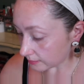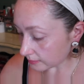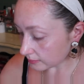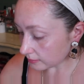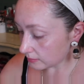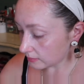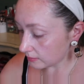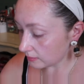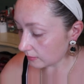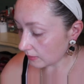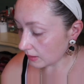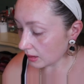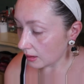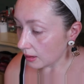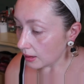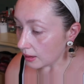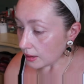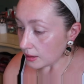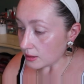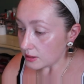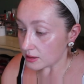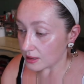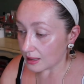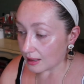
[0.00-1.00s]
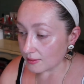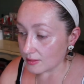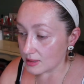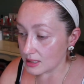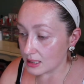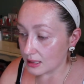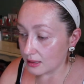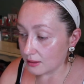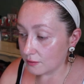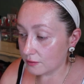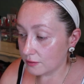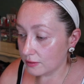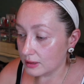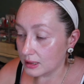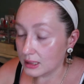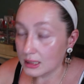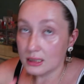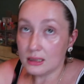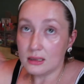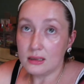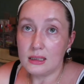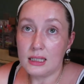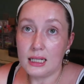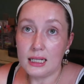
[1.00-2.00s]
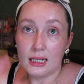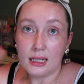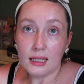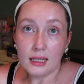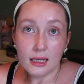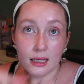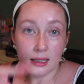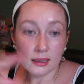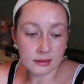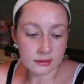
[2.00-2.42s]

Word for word: So that was it for the like